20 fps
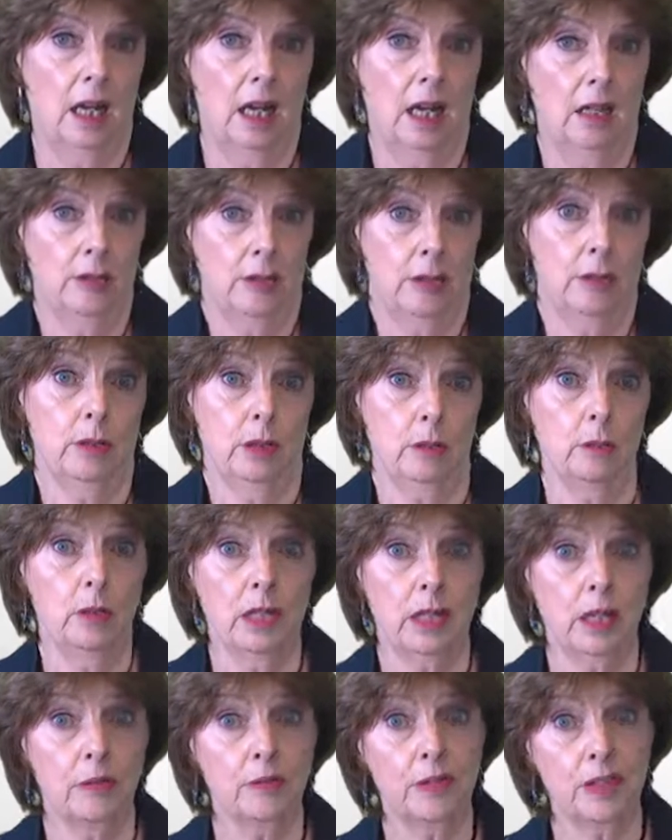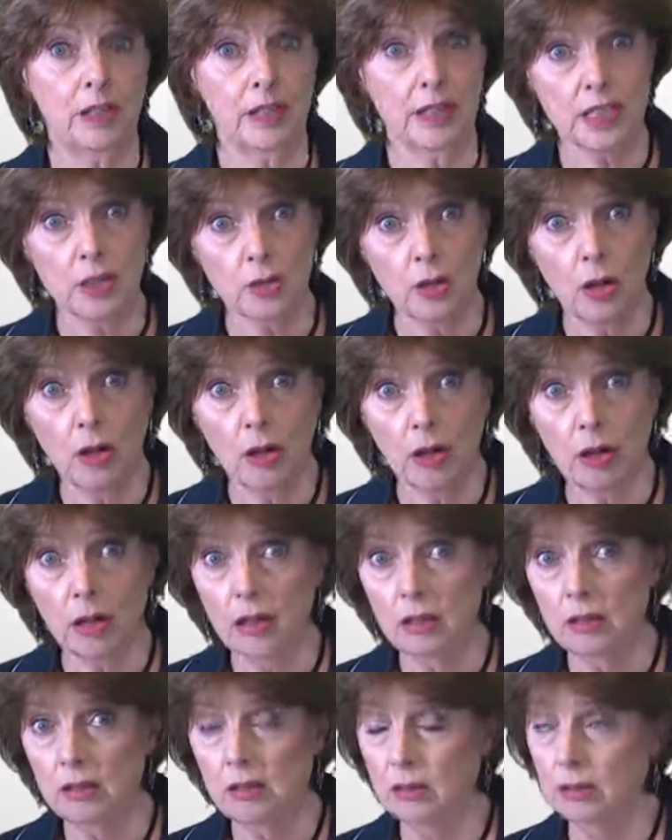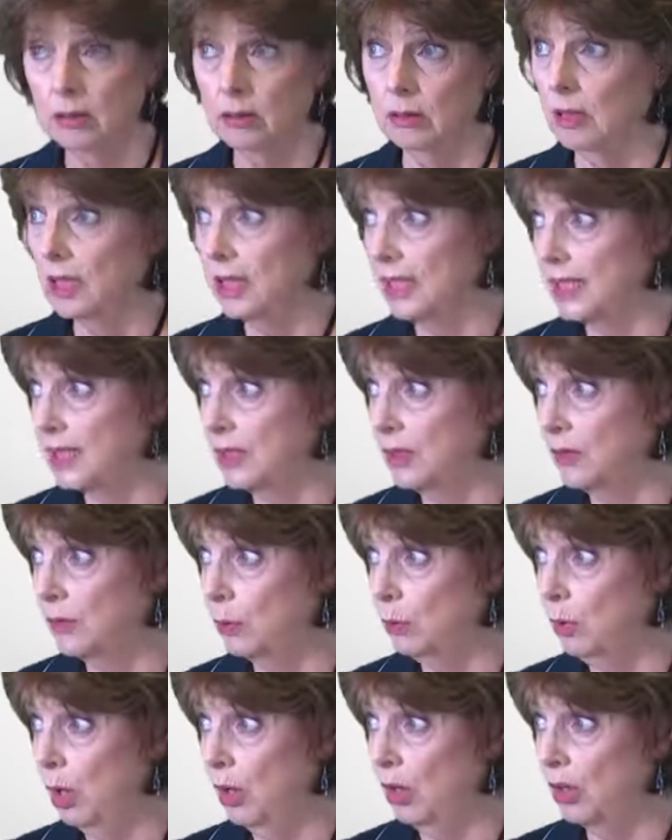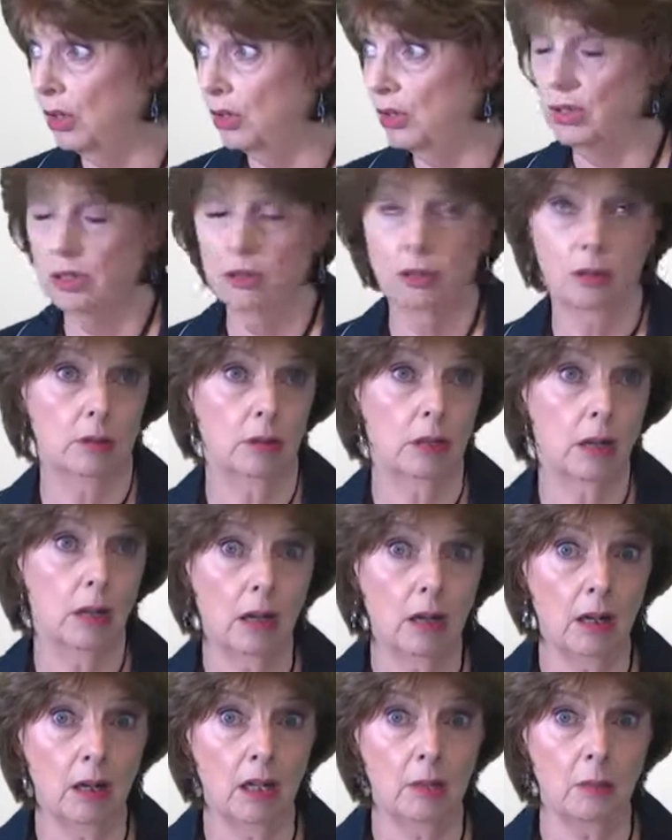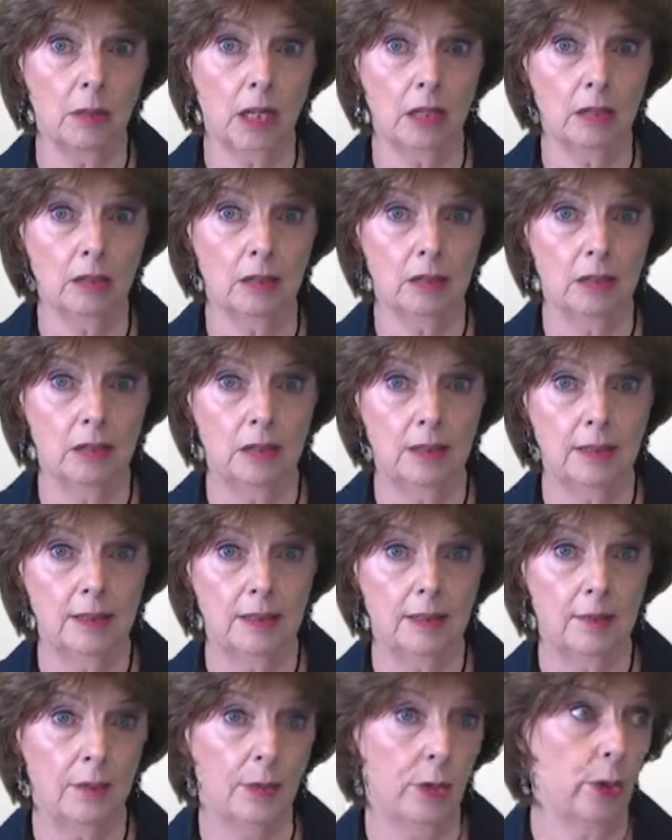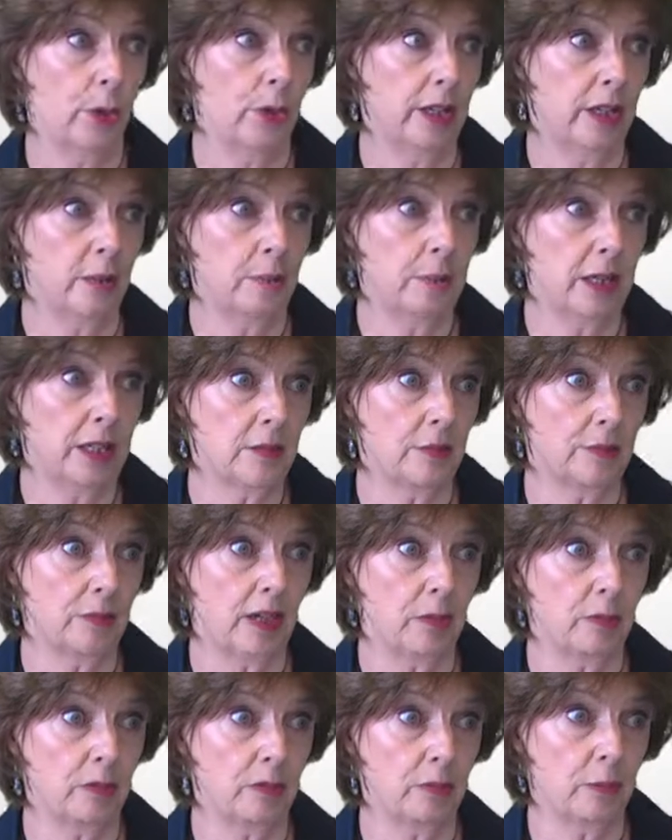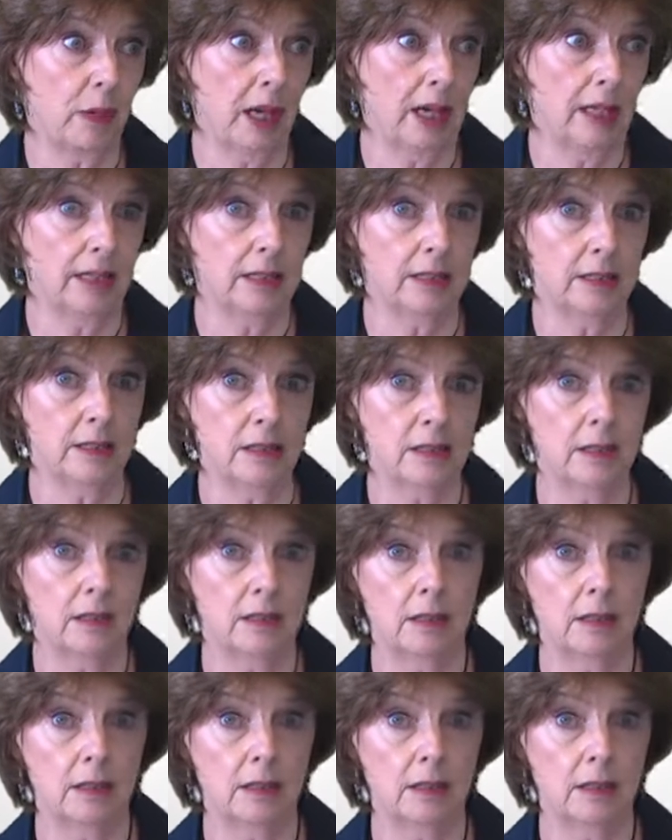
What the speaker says: I'll do it when I'm feeling stronger, or less overworked, or calmer, or in a better frame of mind.